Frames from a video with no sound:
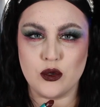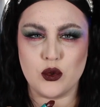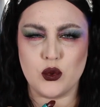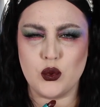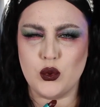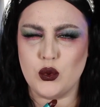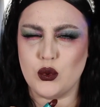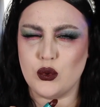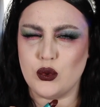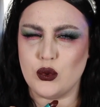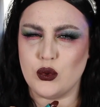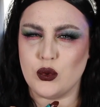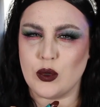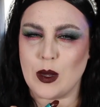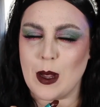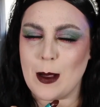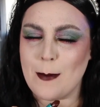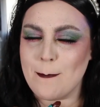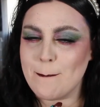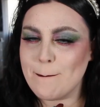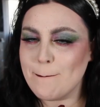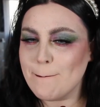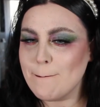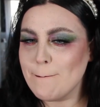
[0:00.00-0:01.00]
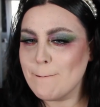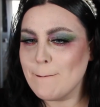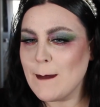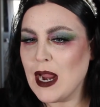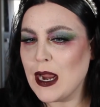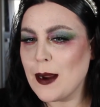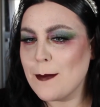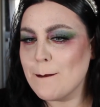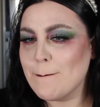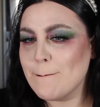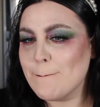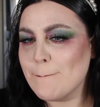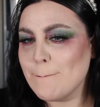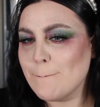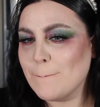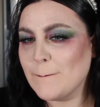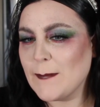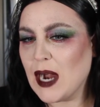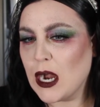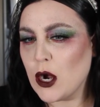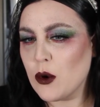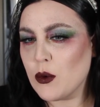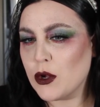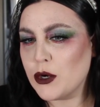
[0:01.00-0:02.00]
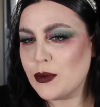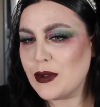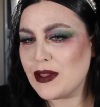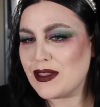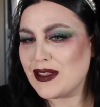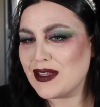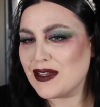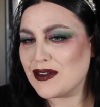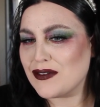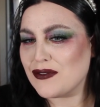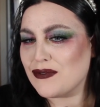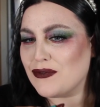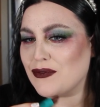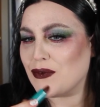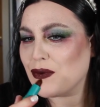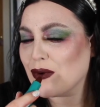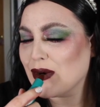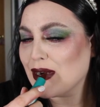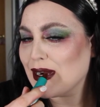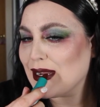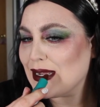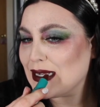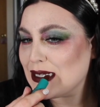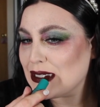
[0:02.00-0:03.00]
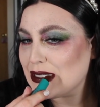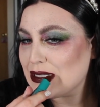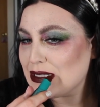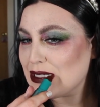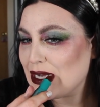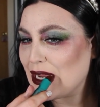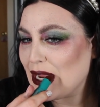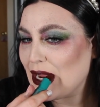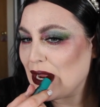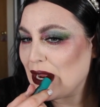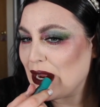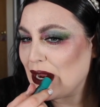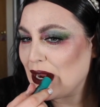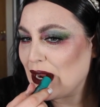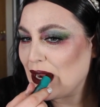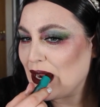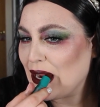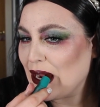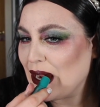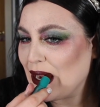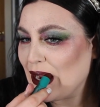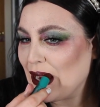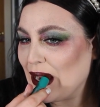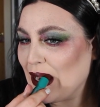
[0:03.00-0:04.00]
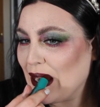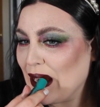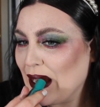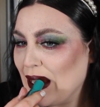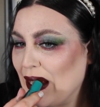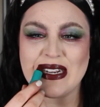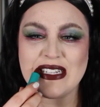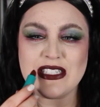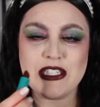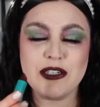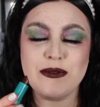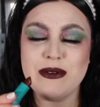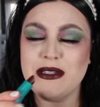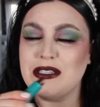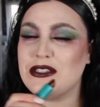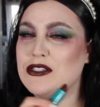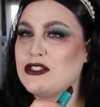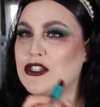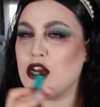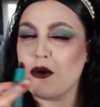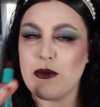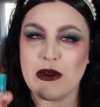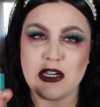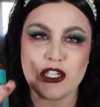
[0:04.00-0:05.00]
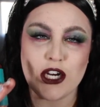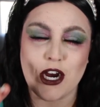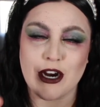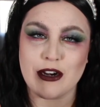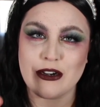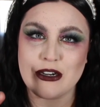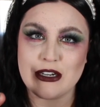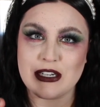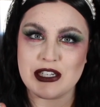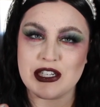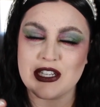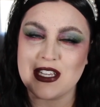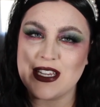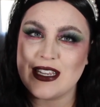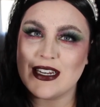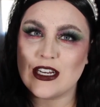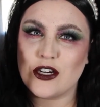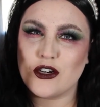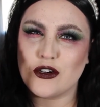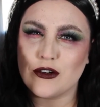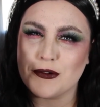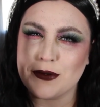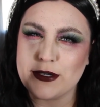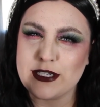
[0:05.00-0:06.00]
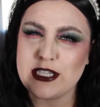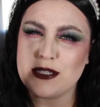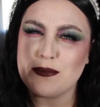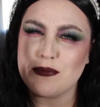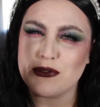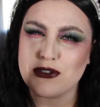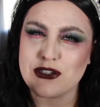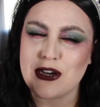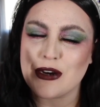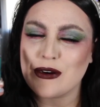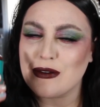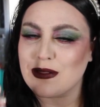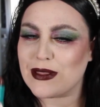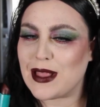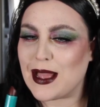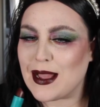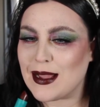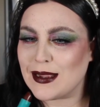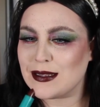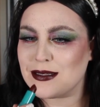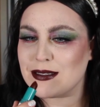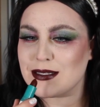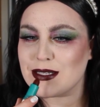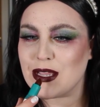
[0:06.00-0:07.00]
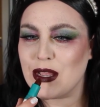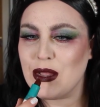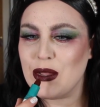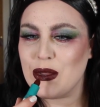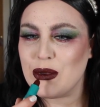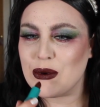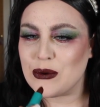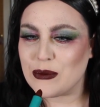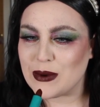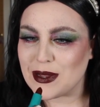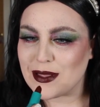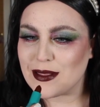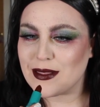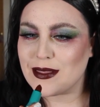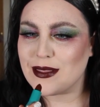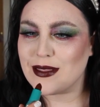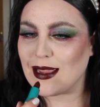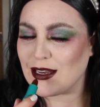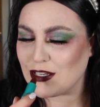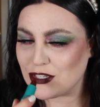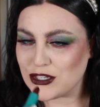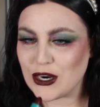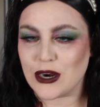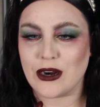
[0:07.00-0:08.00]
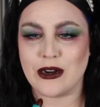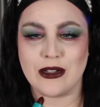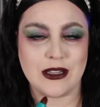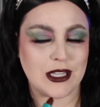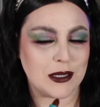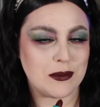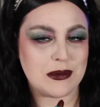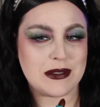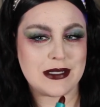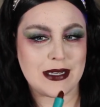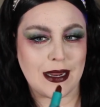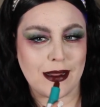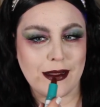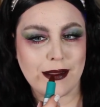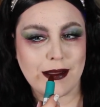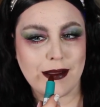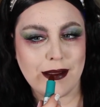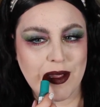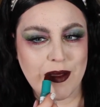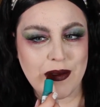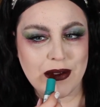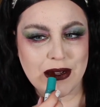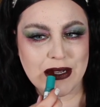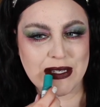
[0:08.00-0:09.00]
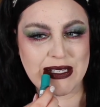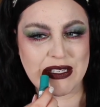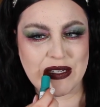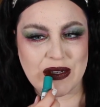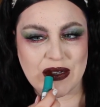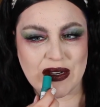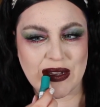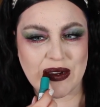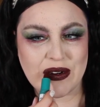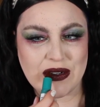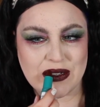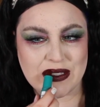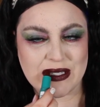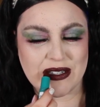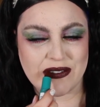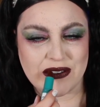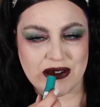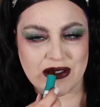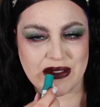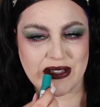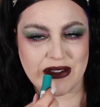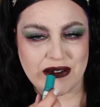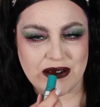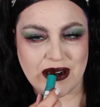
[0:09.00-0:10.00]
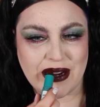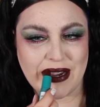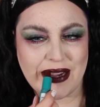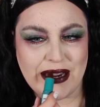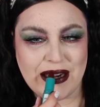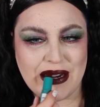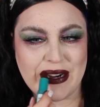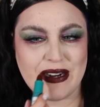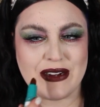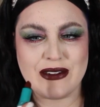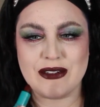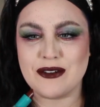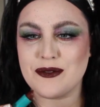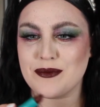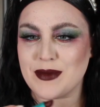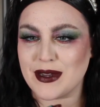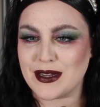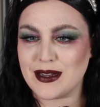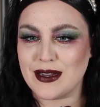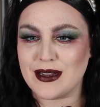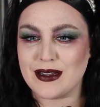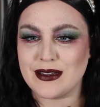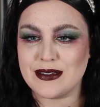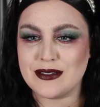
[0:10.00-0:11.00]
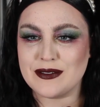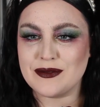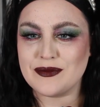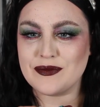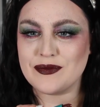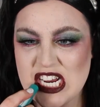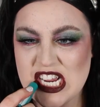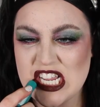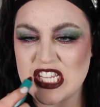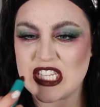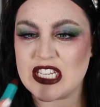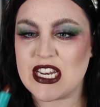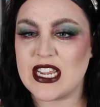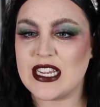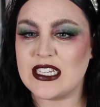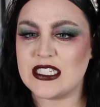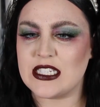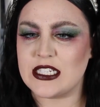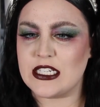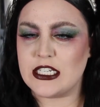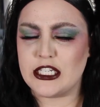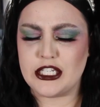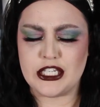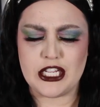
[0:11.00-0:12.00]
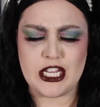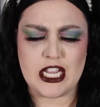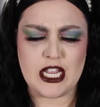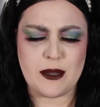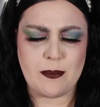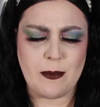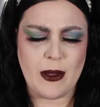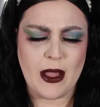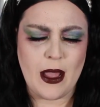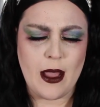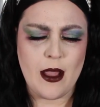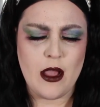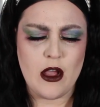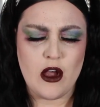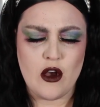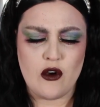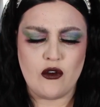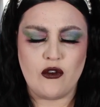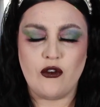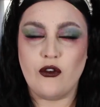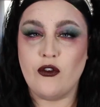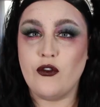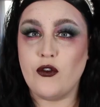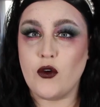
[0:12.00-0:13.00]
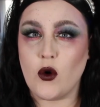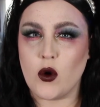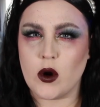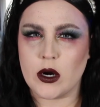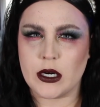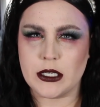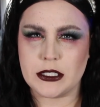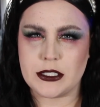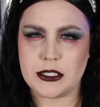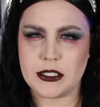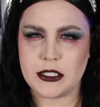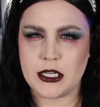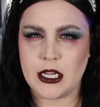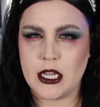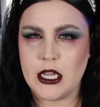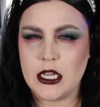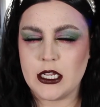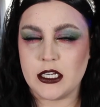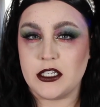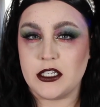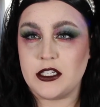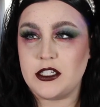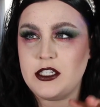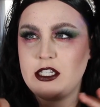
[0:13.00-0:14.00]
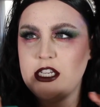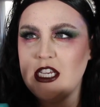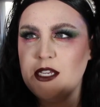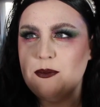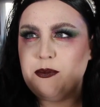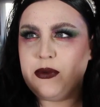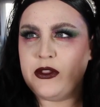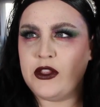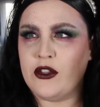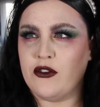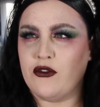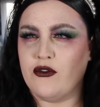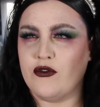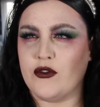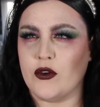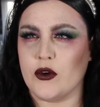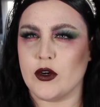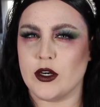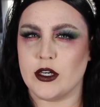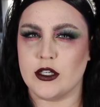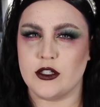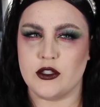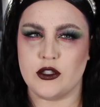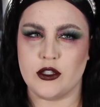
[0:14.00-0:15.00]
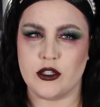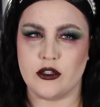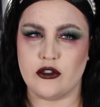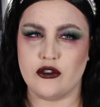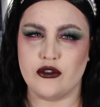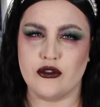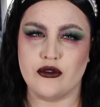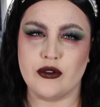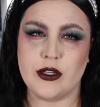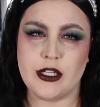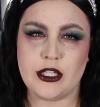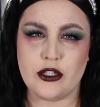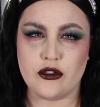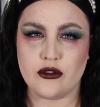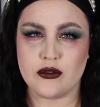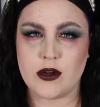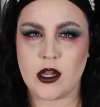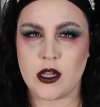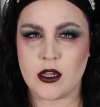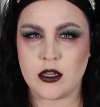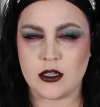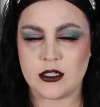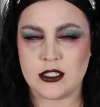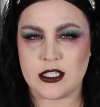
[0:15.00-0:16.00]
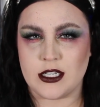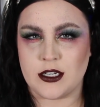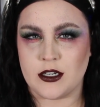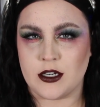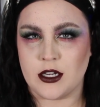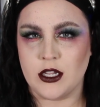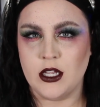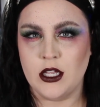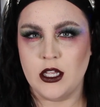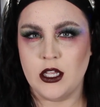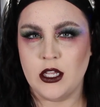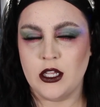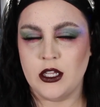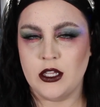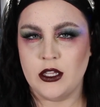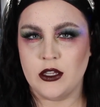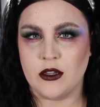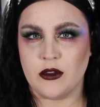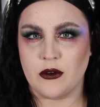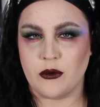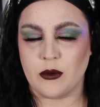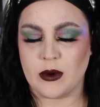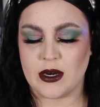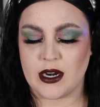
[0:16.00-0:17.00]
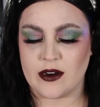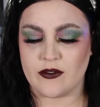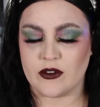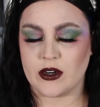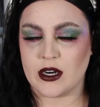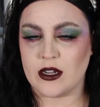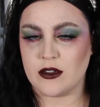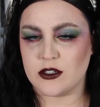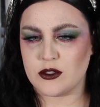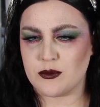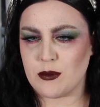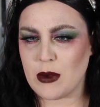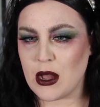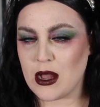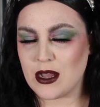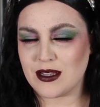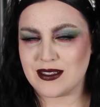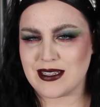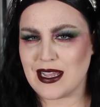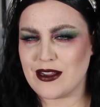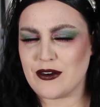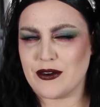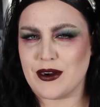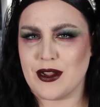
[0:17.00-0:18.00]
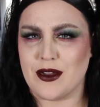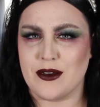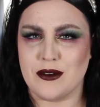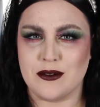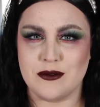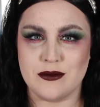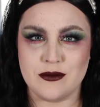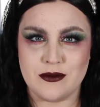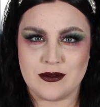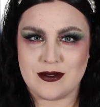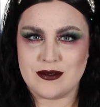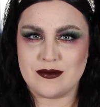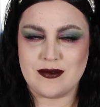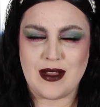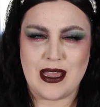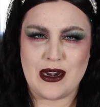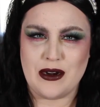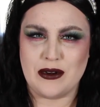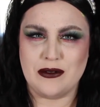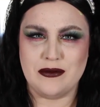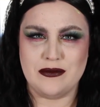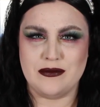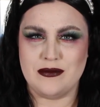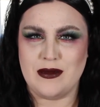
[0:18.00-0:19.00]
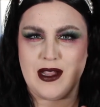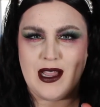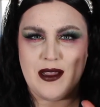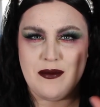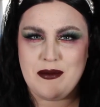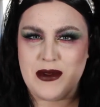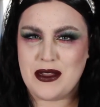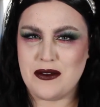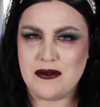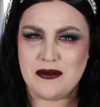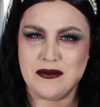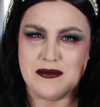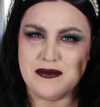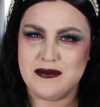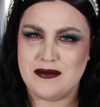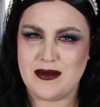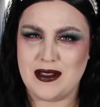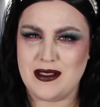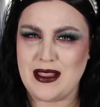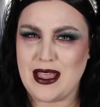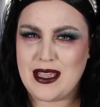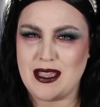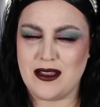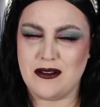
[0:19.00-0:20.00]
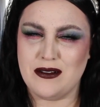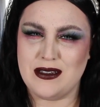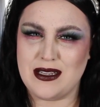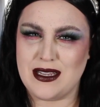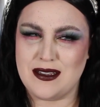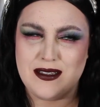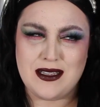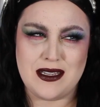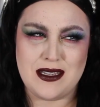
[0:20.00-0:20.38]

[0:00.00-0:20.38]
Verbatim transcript: Ooh, what do we think of Forest? Why is it always so much harder to get crisp, sharp lines with a dark lipstick? Maybe because you notice everything, right? Oh my god. She's nice, deep forest, deep in the forest, the tree trunks and whatever else, moss, I don't know. I'm not, like, as